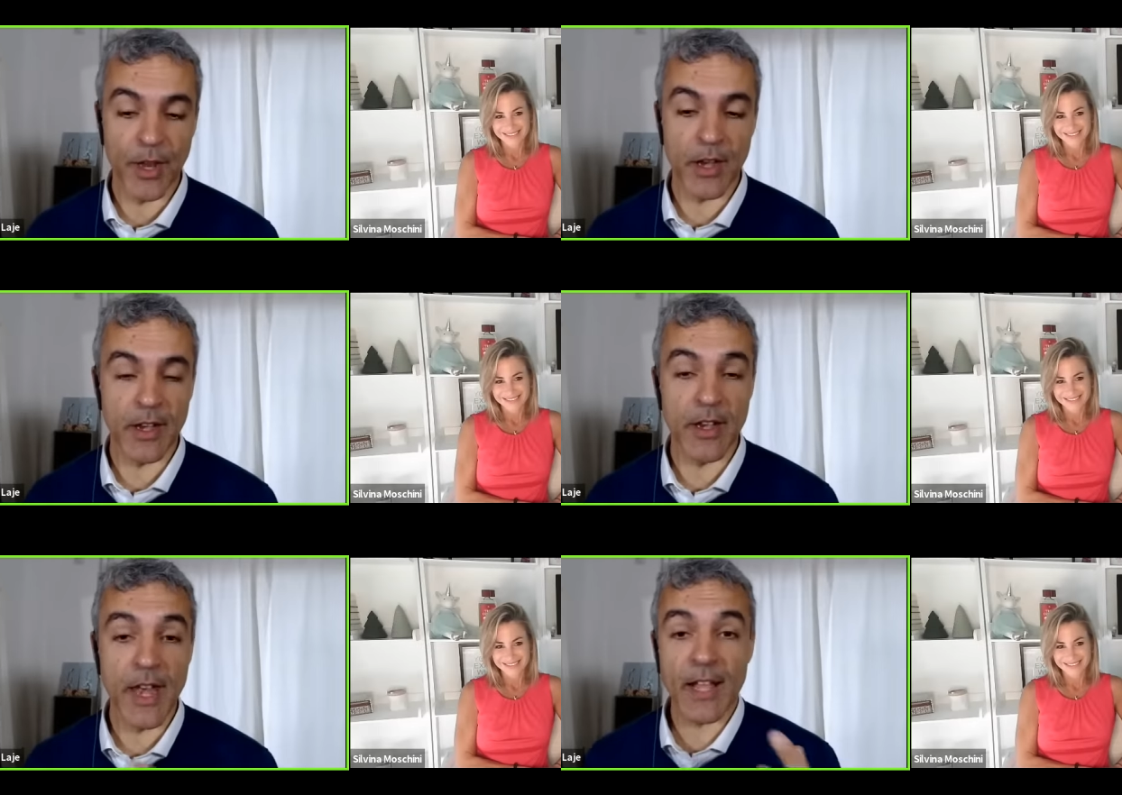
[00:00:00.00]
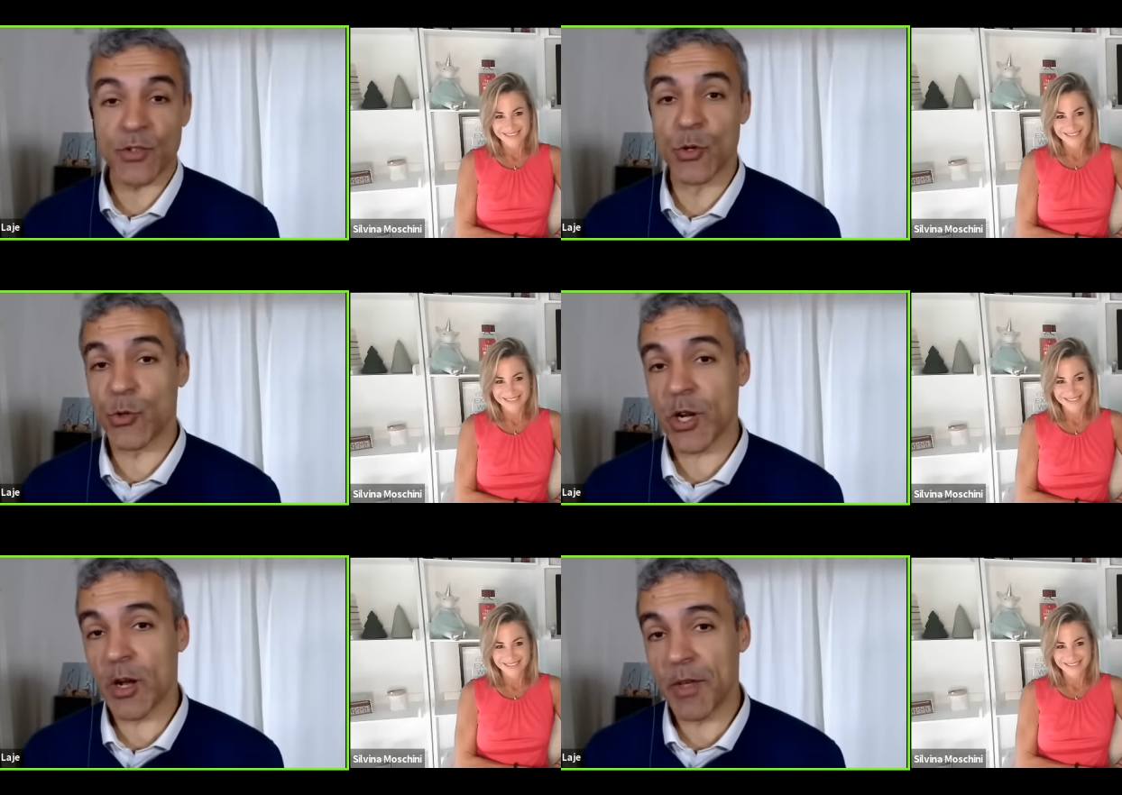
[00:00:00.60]
Speaker 1: the next
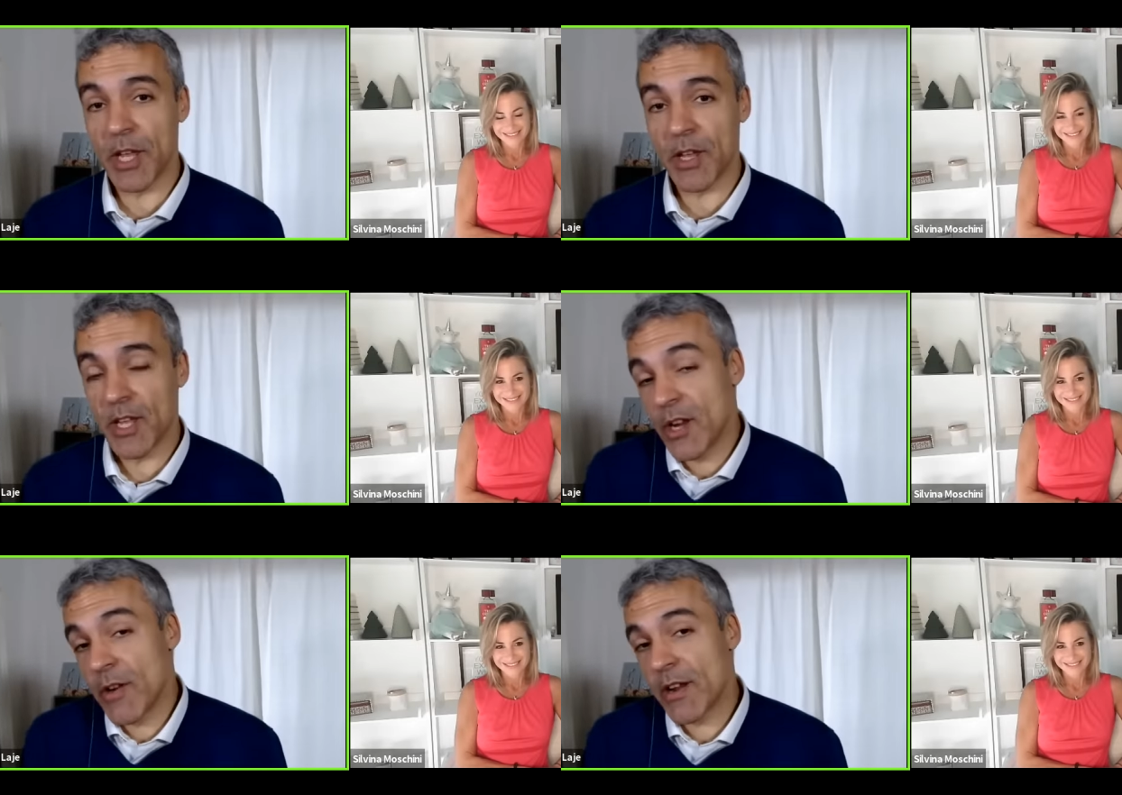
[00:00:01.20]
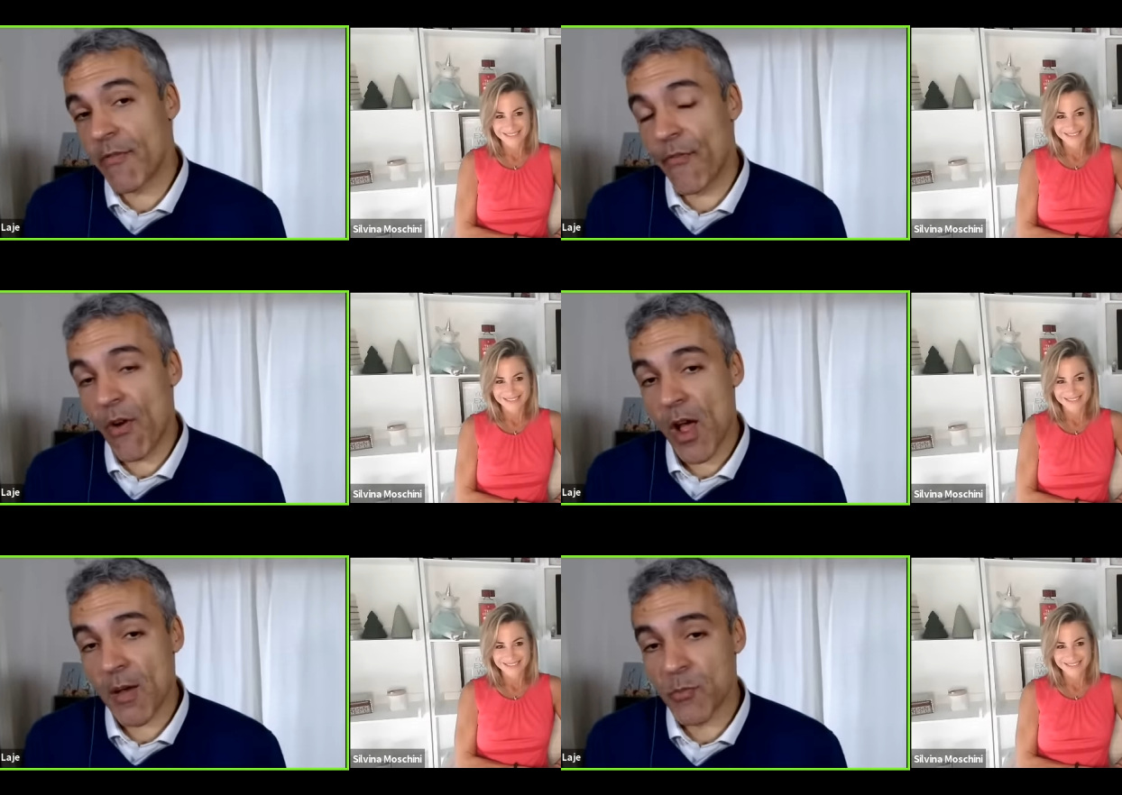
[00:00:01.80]
news you're going to be hearing
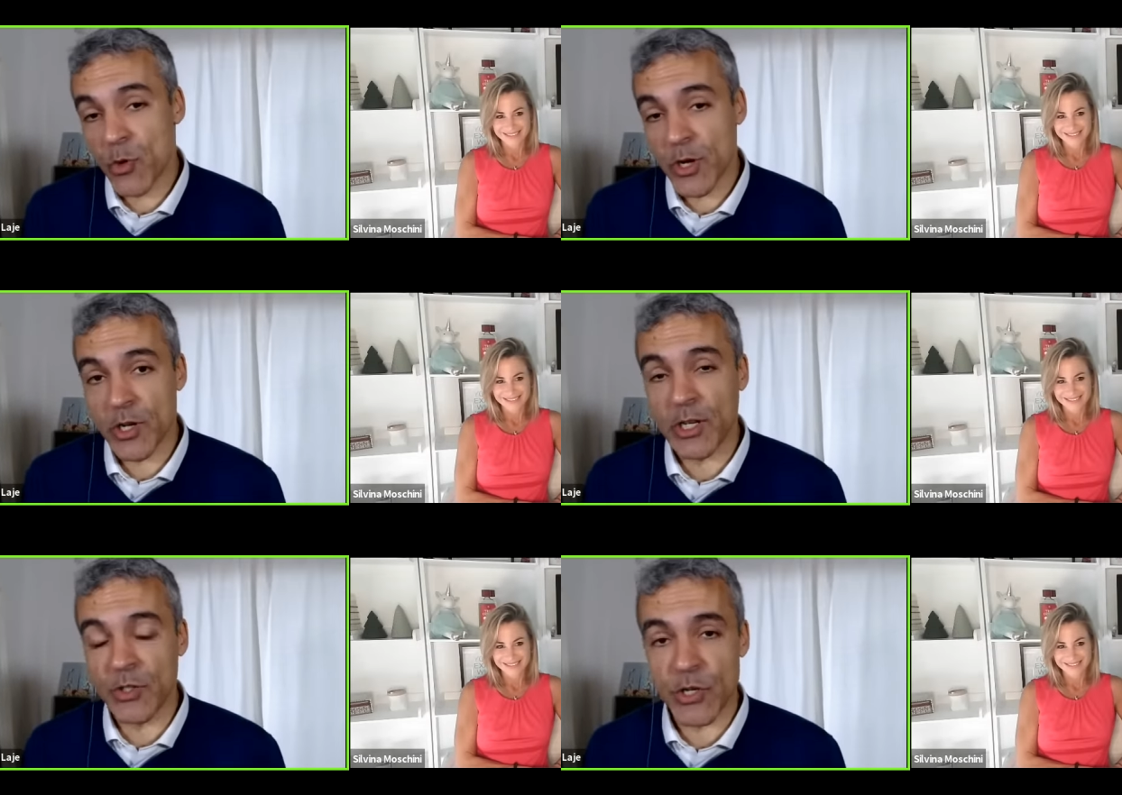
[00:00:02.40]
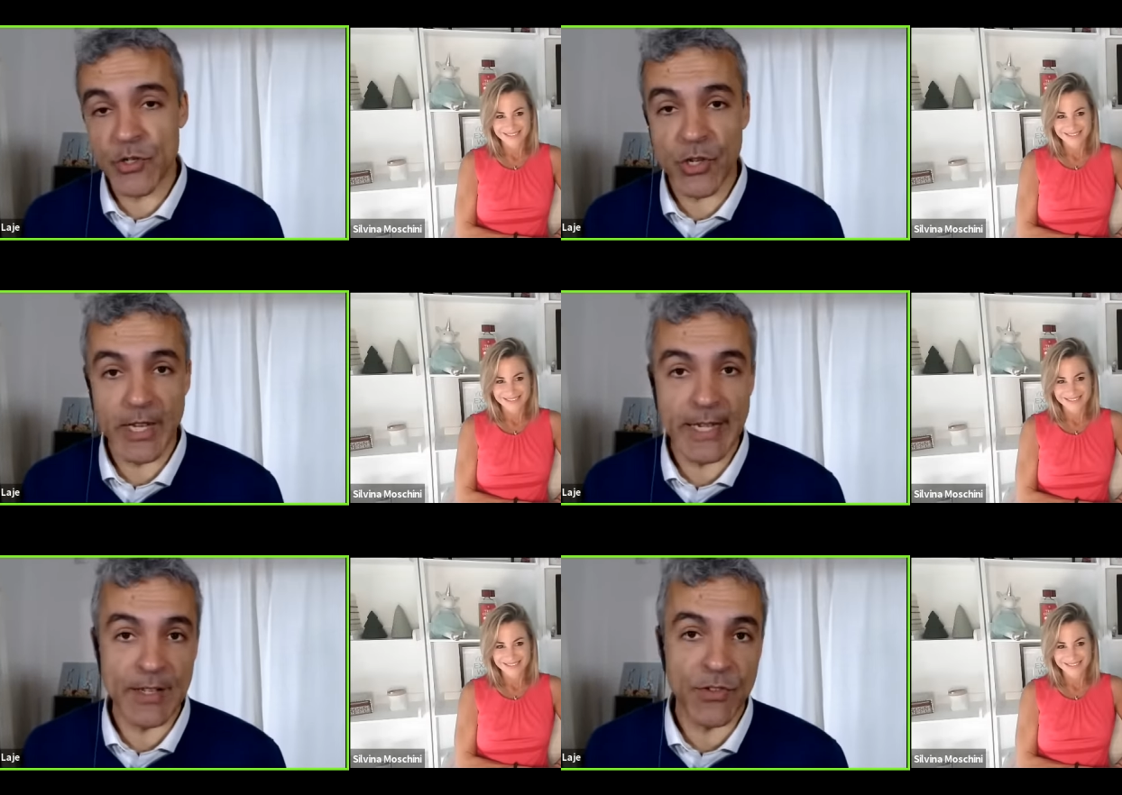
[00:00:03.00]
from Unicorn Hunters
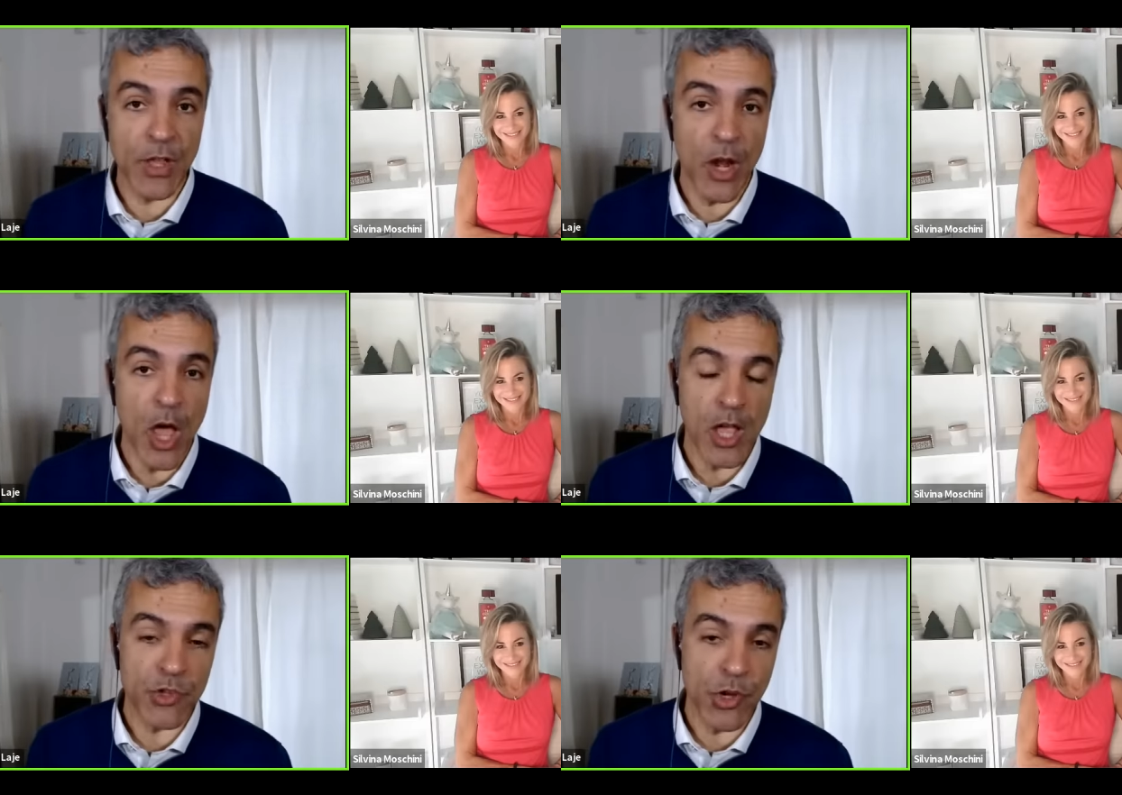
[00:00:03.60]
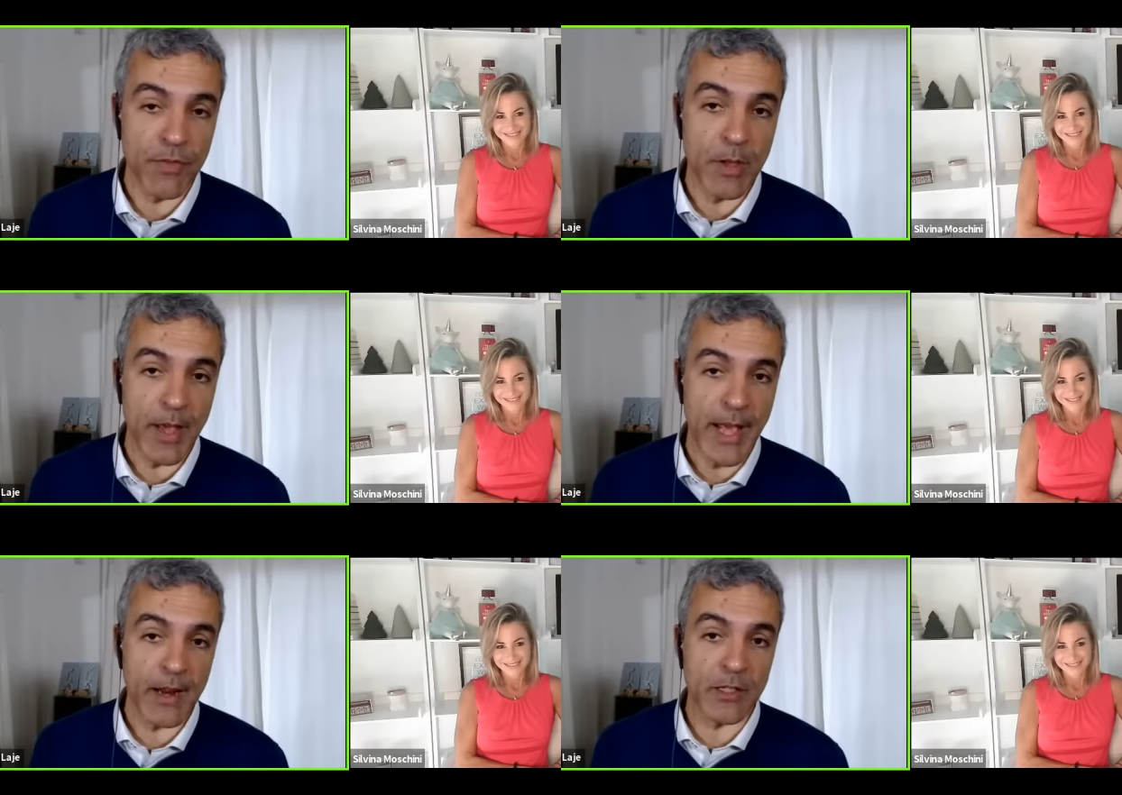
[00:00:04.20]
is the launch of the
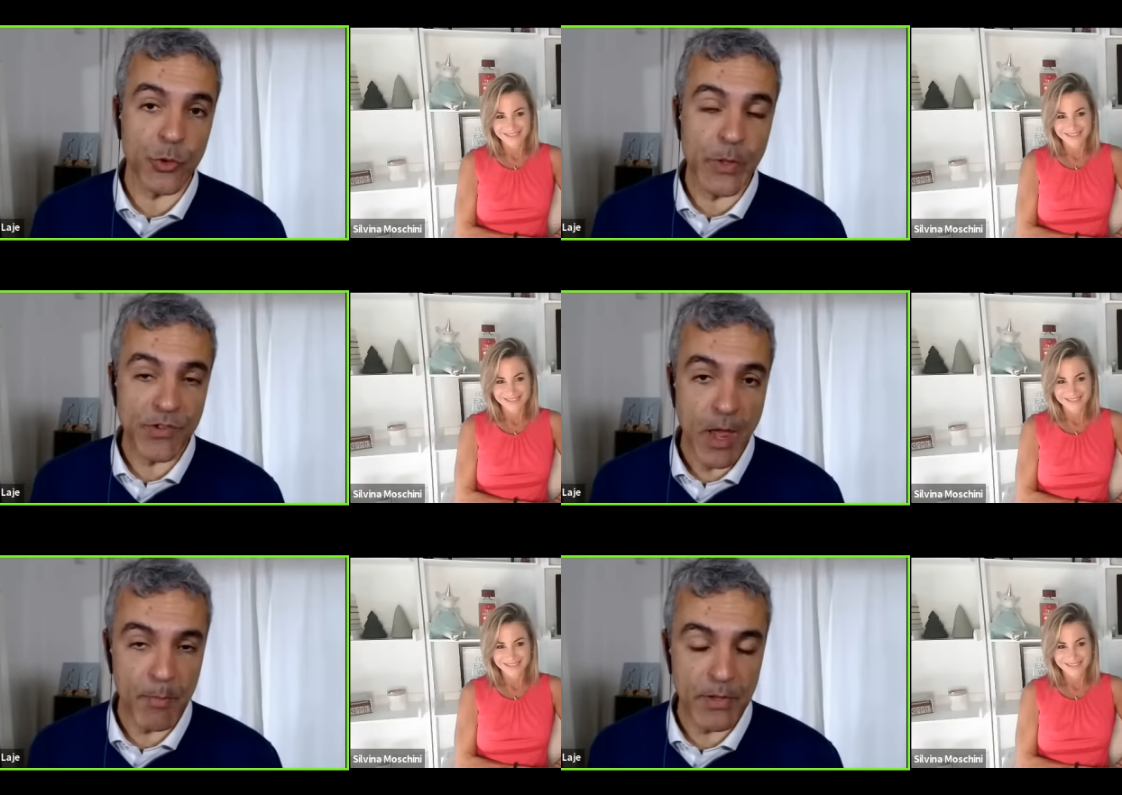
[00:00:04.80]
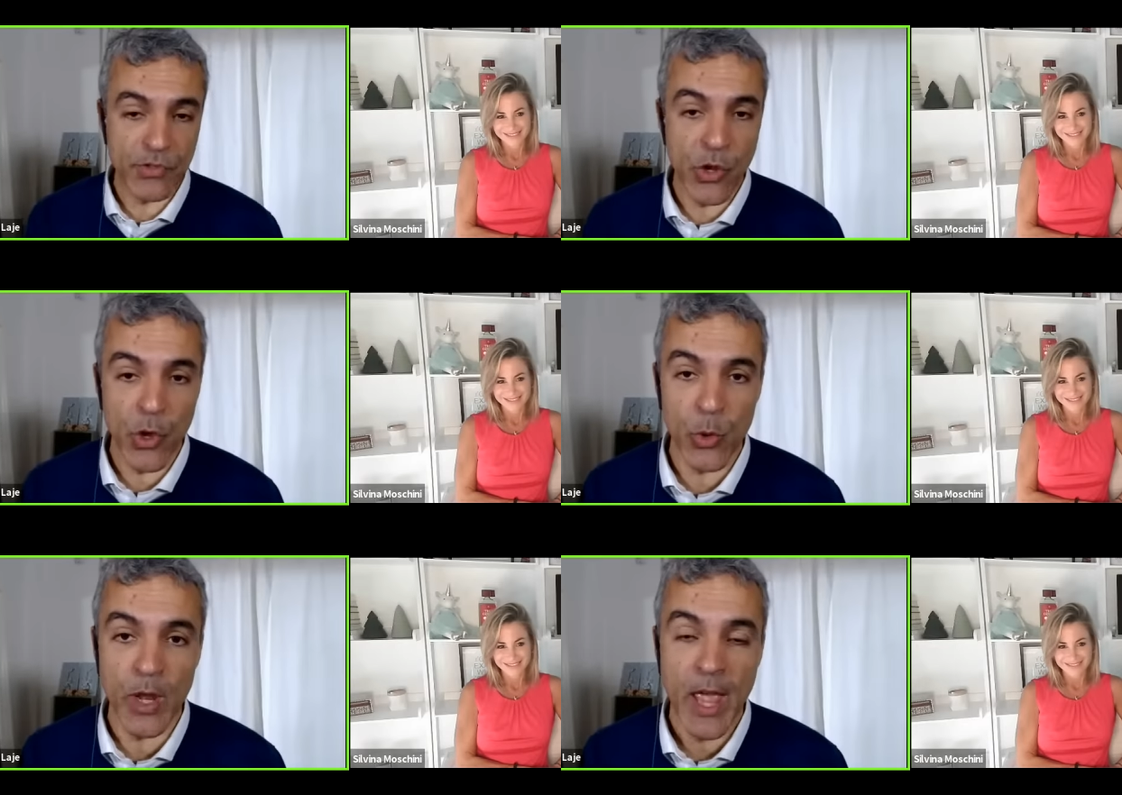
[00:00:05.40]
Mechanical Trees
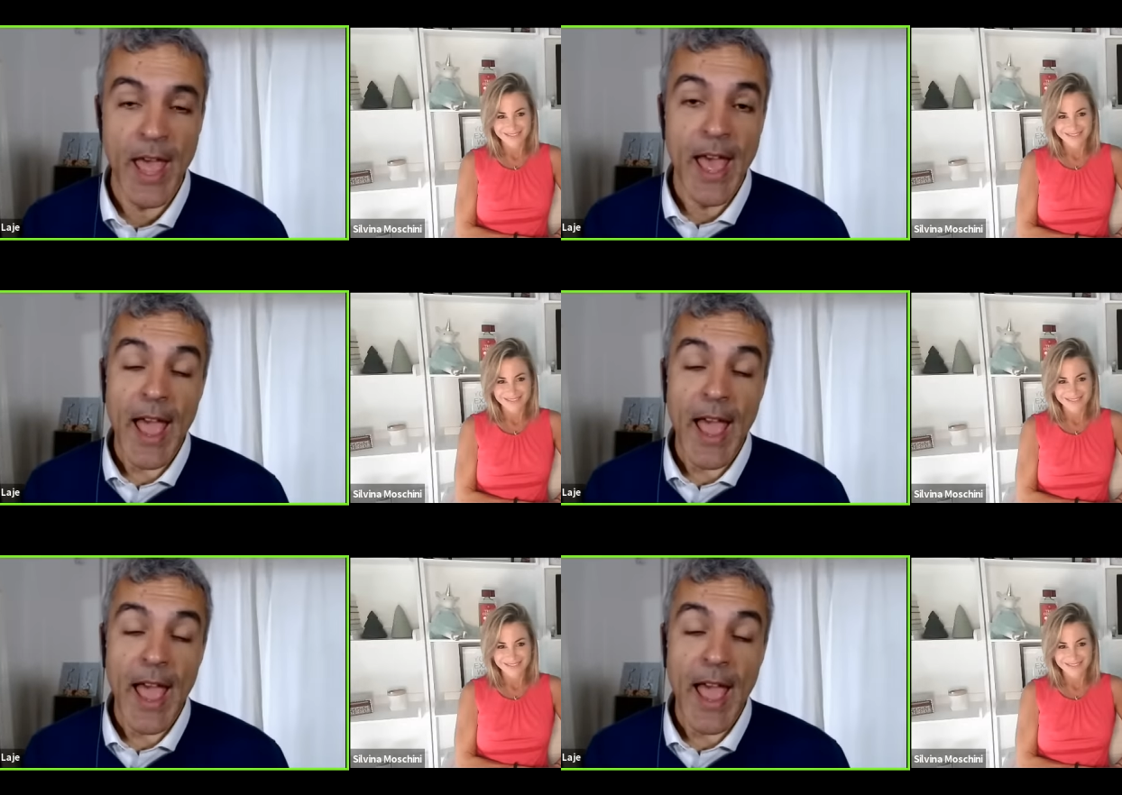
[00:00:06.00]
episode.